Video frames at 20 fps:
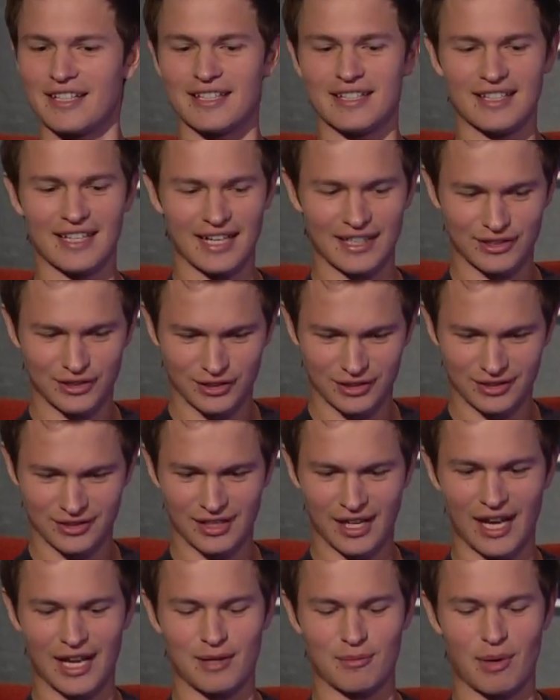Yes,
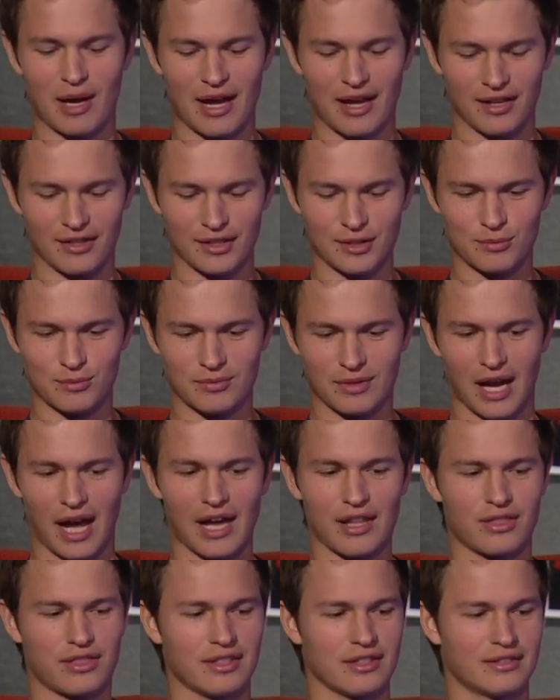I am high on him.
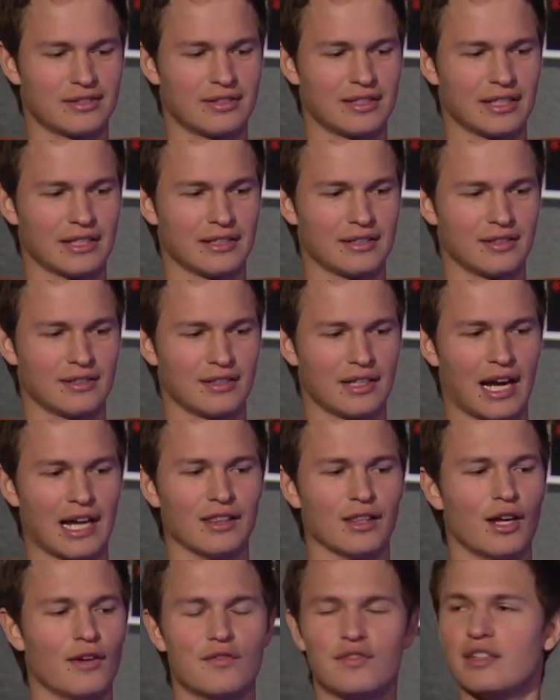I think that I
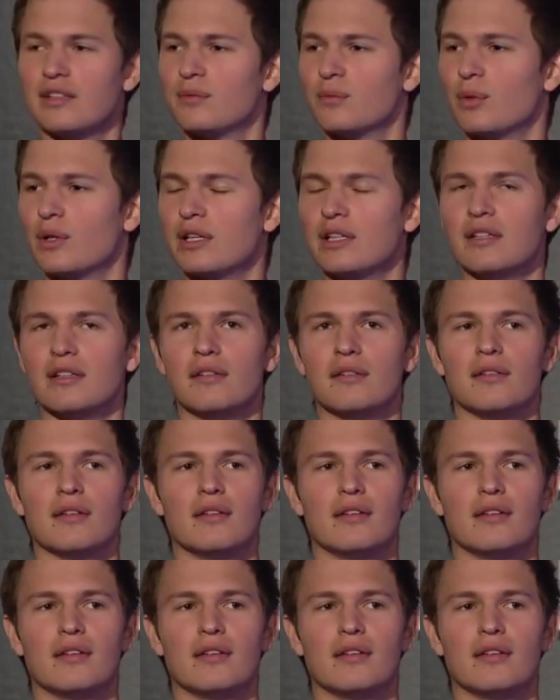loved that when